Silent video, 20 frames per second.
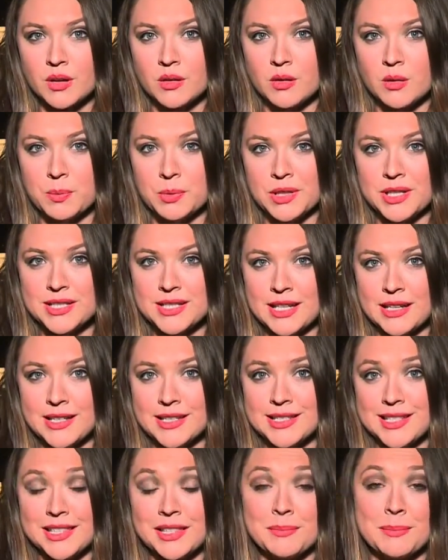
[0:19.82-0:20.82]
Well, police tell
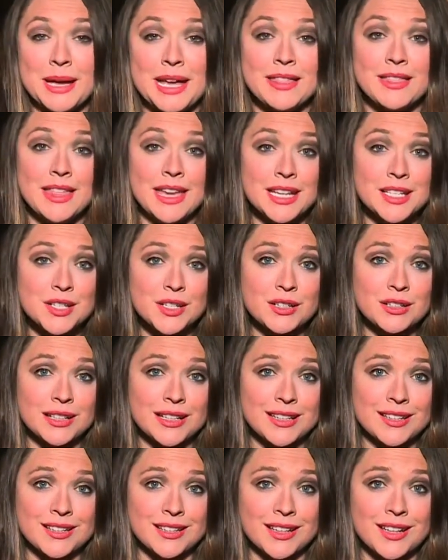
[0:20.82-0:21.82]
us that the man they took
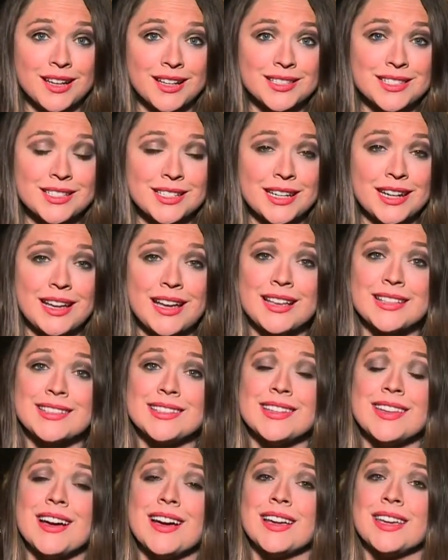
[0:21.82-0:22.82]
into custody has
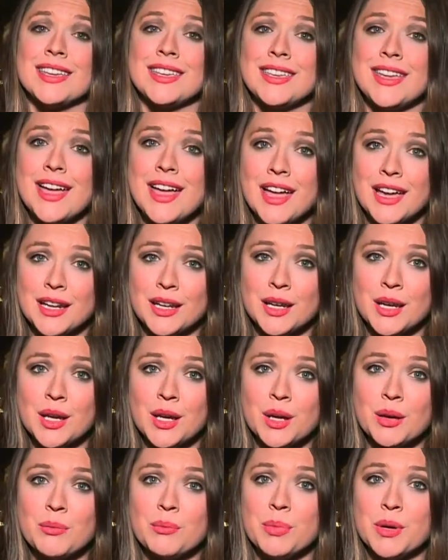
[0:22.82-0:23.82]
not yet
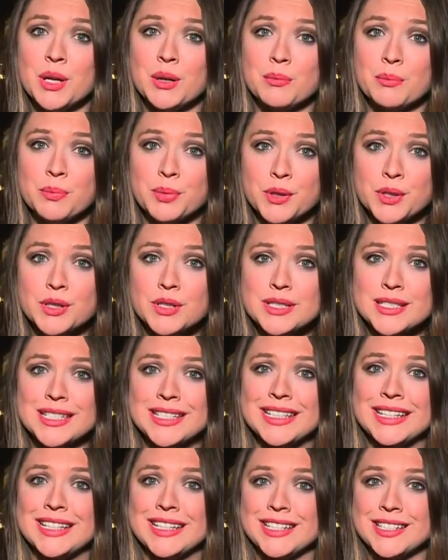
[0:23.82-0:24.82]
been booked
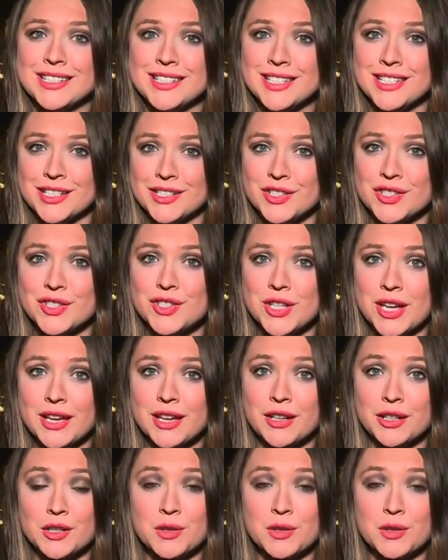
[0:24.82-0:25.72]
into jail.